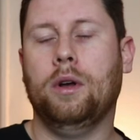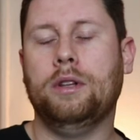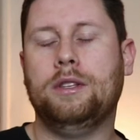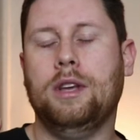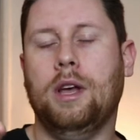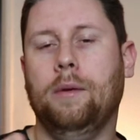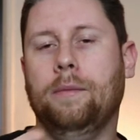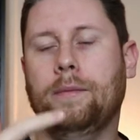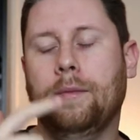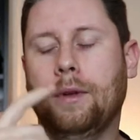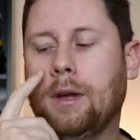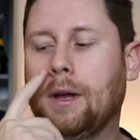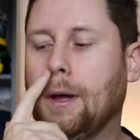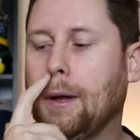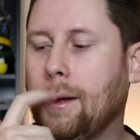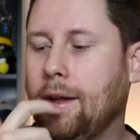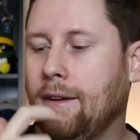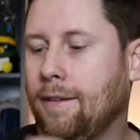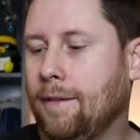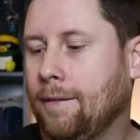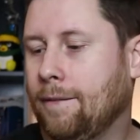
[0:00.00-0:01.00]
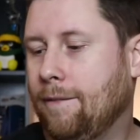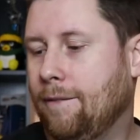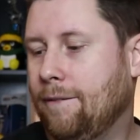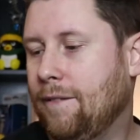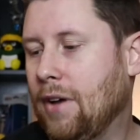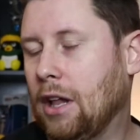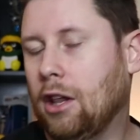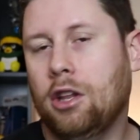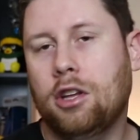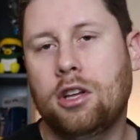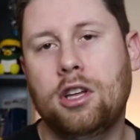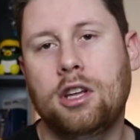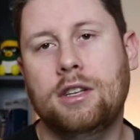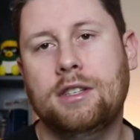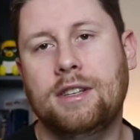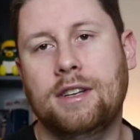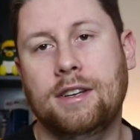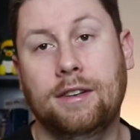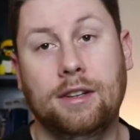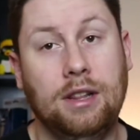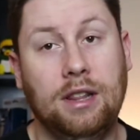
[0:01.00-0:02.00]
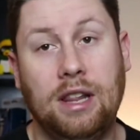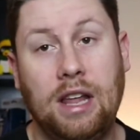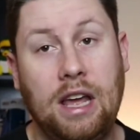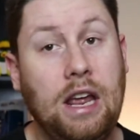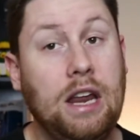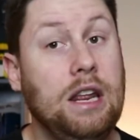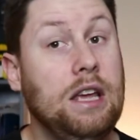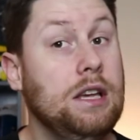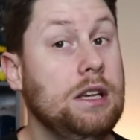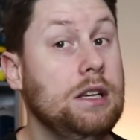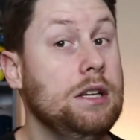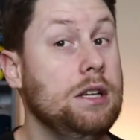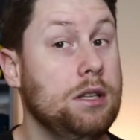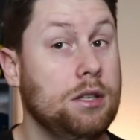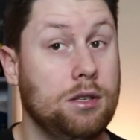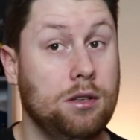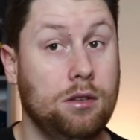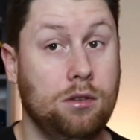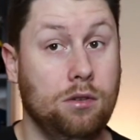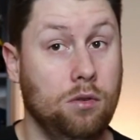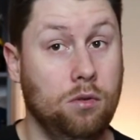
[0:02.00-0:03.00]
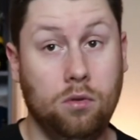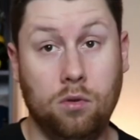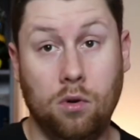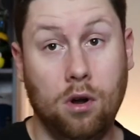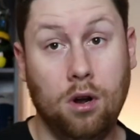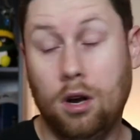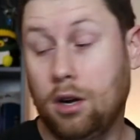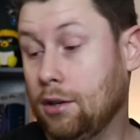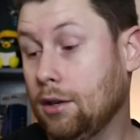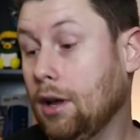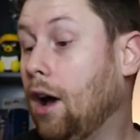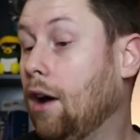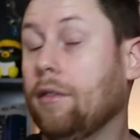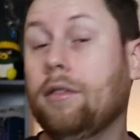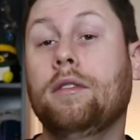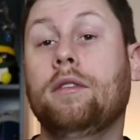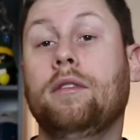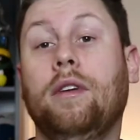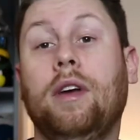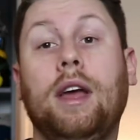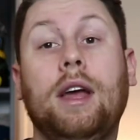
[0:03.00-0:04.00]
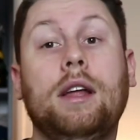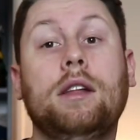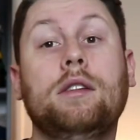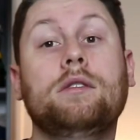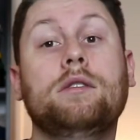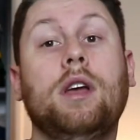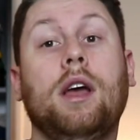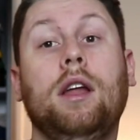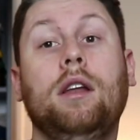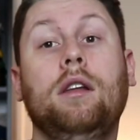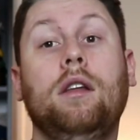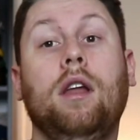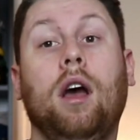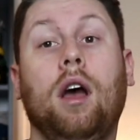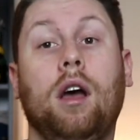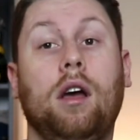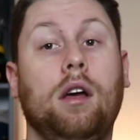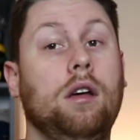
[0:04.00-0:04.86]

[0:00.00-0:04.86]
What's up, fellas and ladies who are Dolphin fans and,